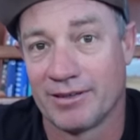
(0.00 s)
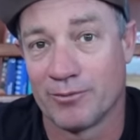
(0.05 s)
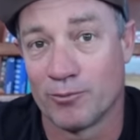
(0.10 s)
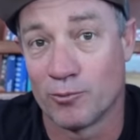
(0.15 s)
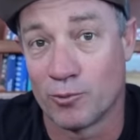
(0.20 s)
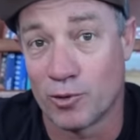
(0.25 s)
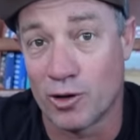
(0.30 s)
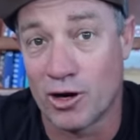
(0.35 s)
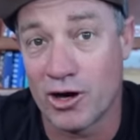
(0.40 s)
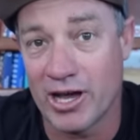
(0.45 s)

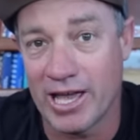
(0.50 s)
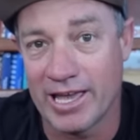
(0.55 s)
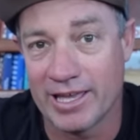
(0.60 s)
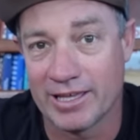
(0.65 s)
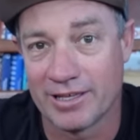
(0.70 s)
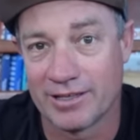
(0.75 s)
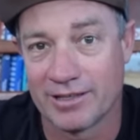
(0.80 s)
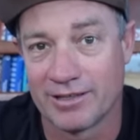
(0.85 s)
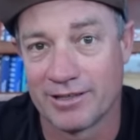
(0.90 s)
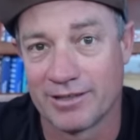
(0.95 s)
Why?
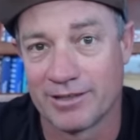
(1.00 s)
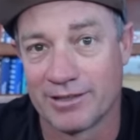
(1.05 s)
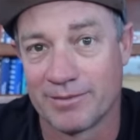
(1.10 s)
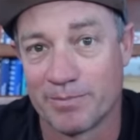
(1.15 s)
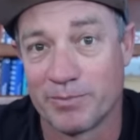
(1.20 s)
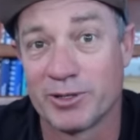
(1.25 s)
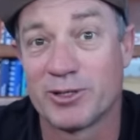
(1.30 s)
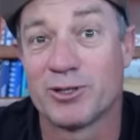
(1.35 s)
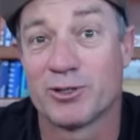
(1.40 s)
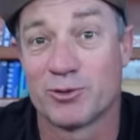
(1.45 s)

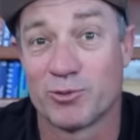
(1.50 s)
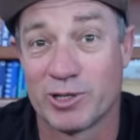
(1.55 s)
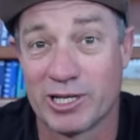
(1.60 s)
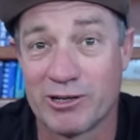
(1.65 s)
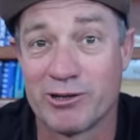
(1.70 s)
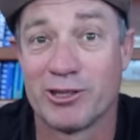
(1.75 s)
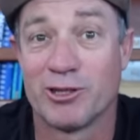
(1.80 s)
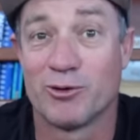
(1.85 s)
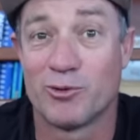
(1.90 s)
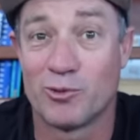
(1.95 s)
Because we're
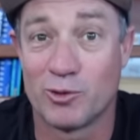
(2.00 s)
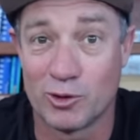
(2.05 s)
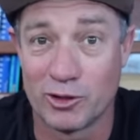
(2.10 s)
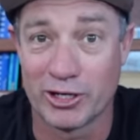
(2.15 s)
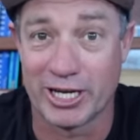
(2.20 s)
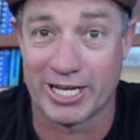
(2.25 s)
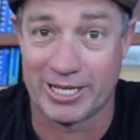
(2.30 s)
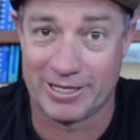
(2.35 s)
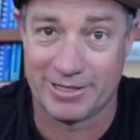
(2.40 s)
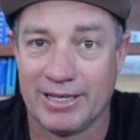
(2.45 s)
in the
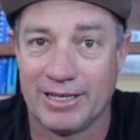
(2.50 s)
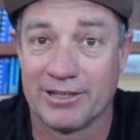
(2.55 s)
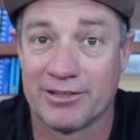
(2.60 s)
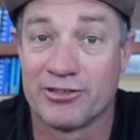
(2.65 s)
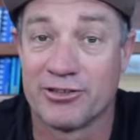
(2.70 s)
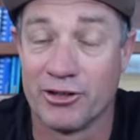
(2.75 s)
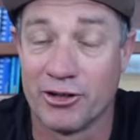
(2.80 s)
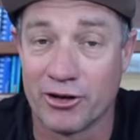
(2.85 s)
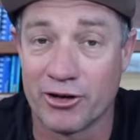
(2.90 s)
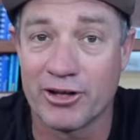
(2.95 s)
water. It's
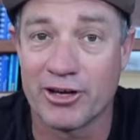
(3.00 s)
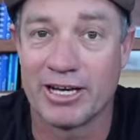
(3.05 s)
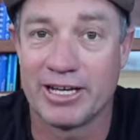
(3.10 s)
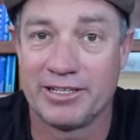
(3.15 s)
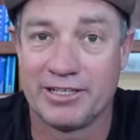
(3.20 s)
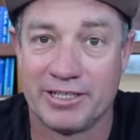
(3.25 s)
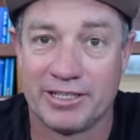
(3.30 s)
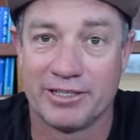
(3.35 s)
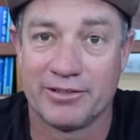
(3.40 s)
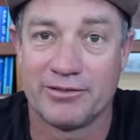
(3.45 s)
not
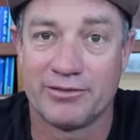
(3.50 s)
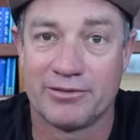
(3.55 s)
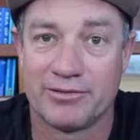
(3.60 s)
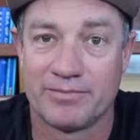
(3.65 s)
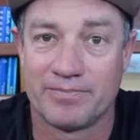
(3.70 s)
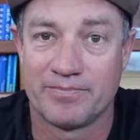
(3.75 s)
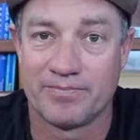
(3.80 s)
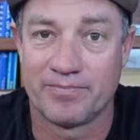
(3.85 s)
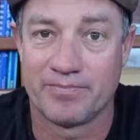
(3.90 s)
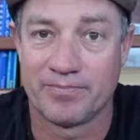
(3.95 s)
ideal.
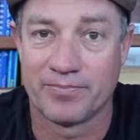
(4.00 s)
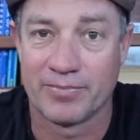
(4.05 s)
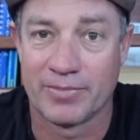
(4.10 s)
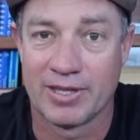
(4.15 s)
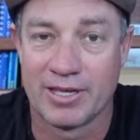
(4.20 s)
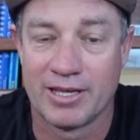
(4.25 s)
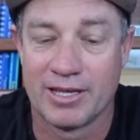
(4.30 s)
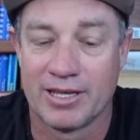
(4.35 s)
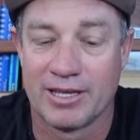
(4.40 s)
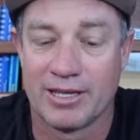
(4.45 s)

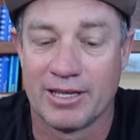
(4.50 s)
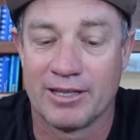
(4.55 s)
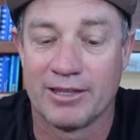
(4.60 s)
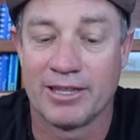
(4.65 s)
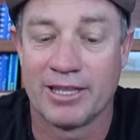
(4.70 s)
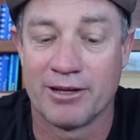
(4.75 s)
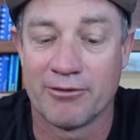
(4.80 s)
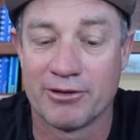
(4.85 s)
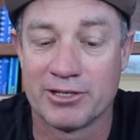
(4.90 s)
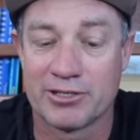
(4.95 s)

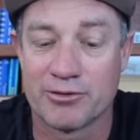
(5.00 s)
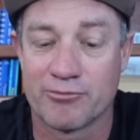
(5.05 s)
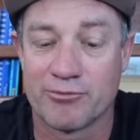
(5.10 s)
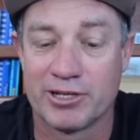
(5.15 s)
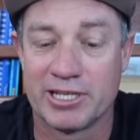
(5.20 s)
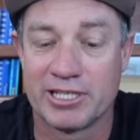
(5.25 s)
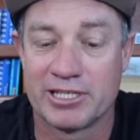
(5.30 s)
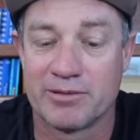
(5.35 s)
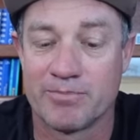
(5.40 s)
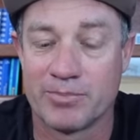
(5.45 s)
There is a
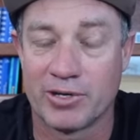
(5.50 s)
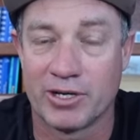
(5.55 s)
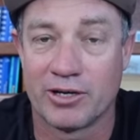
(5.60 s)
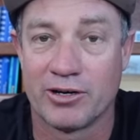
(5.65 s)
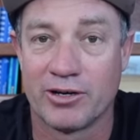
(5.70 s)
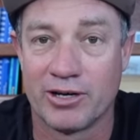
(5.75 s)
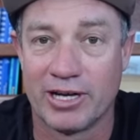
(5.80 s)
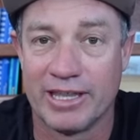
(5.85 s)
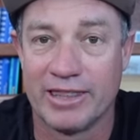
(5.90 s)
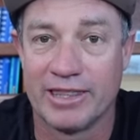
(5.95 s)
reason
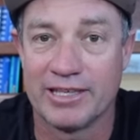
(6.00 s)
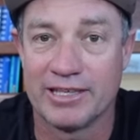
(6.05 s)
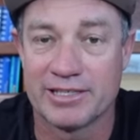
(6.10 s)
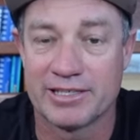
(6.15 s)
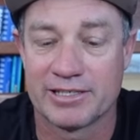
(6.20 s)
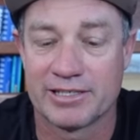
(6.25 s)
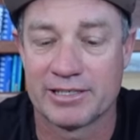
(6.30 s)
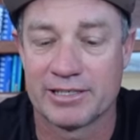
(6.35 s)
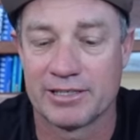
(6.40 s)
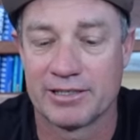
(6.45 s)
behind
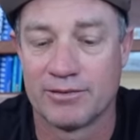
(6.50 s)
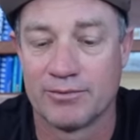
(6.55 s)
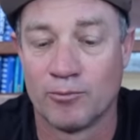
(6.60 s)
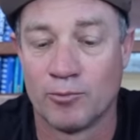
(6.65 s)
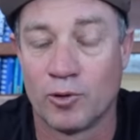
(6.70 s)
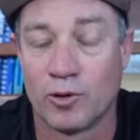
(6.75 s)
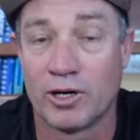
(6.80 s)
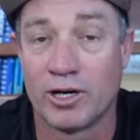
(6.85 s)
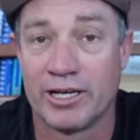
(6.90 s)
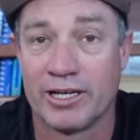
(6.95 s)
this,
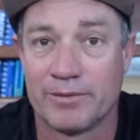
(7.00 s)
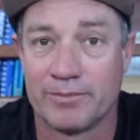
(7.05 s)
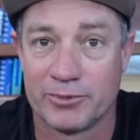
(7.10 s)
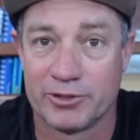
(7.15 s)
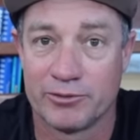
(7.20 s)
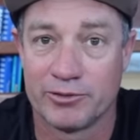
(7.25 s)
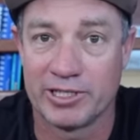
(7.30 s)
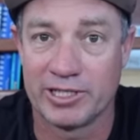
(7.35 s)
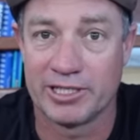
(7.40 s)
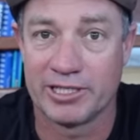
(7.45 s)
why I'm
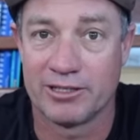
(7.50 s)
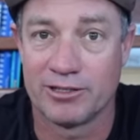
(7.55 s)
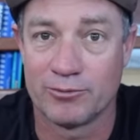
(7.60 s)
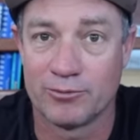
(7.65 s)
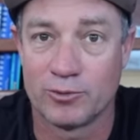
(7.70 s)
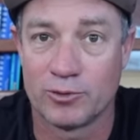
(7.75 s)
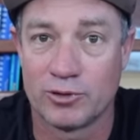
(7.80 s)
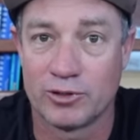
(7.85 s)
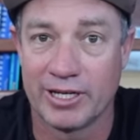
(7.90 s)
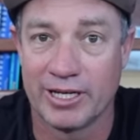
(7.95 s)
doing it in the
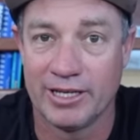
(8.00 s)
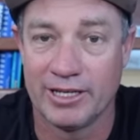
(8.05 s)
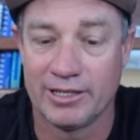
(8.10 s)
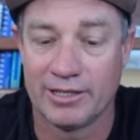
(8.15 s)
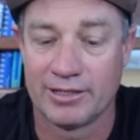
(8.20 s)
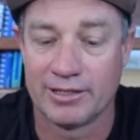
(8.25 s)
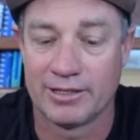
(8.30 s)
water.